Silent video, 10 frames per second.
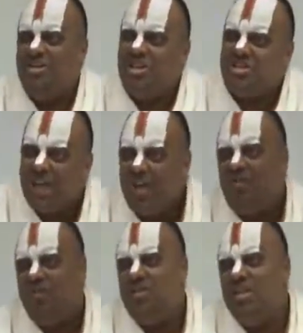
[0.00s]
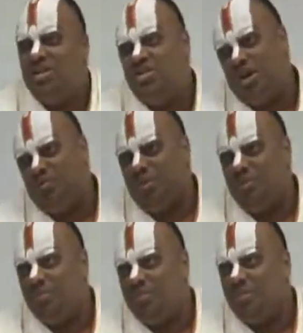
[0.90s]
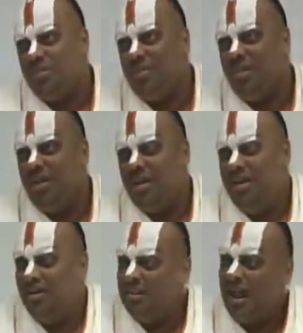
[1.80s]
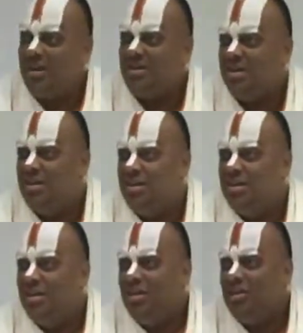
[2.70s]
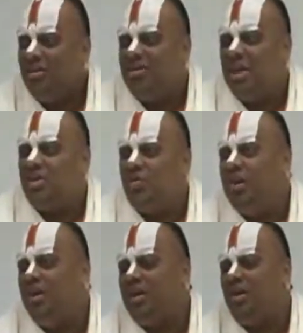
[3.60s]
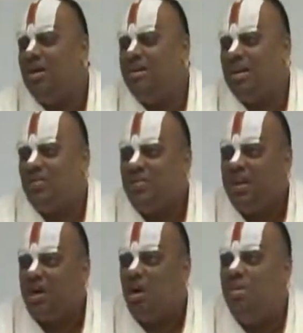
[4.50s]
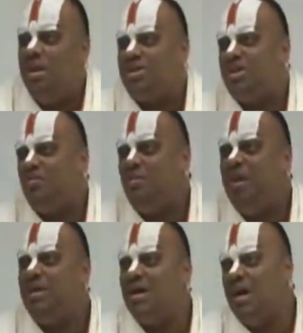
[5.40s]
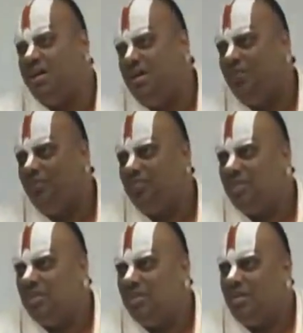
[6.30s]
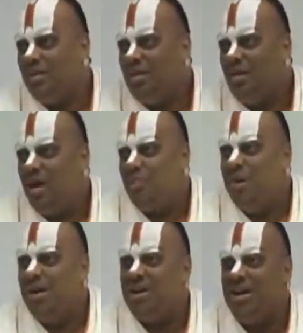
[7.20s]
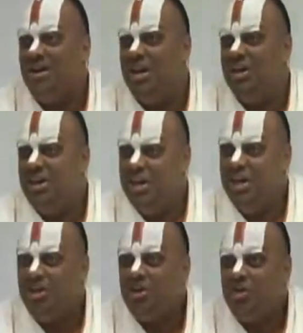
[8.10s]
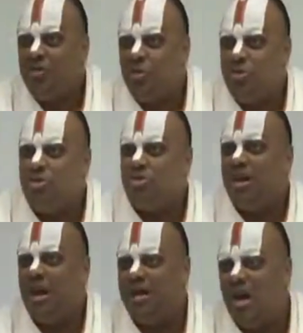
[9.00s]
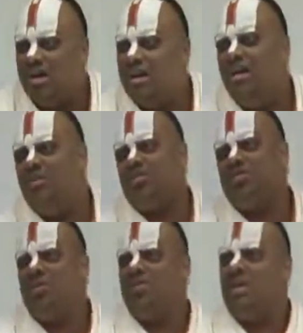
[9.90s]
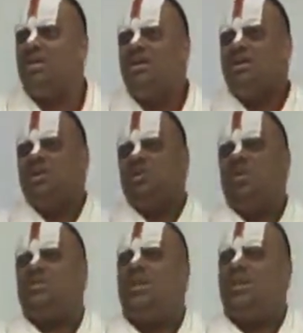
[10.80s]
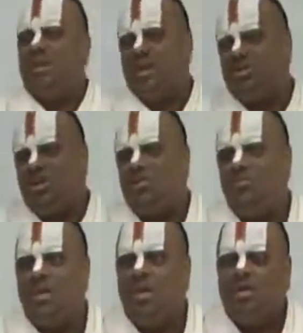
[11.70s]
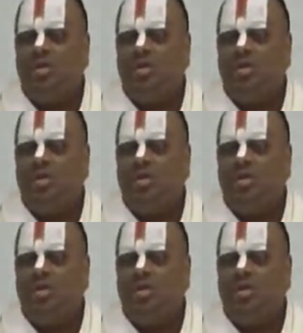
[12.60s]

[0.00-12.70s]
Knowledge itself is enjoyable. In that, so just we call it as a combination of milk and honey, or milk, honey, and ghee, fruit juice and honey. Already those things are sweeter in nature.